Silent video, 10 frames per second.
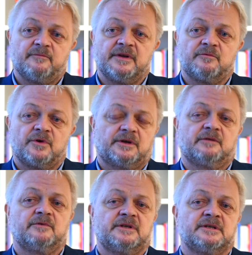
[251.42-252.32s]
have been
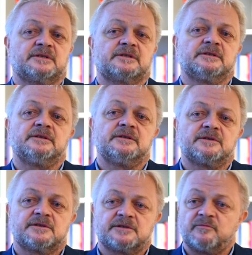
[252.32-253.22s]
working with this
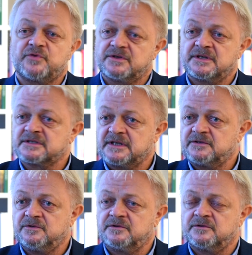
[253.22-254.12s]
some projects
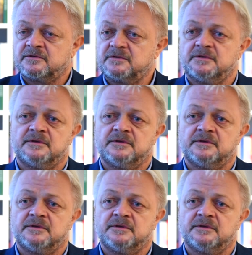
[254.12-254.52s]
that you could